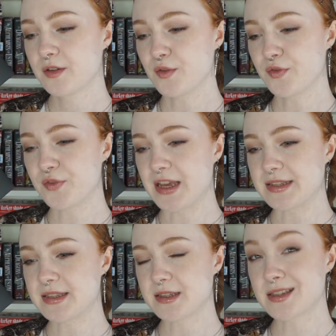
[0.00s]

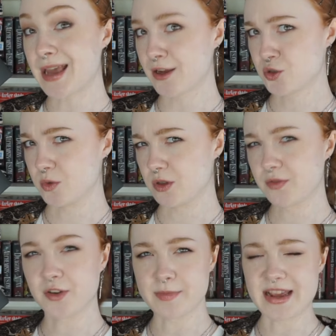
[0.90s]
Fate's schedule
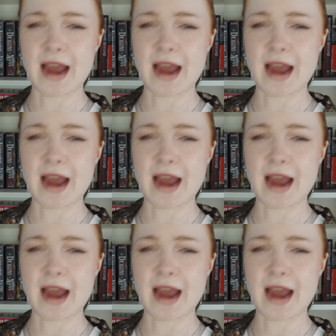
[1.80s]
for me.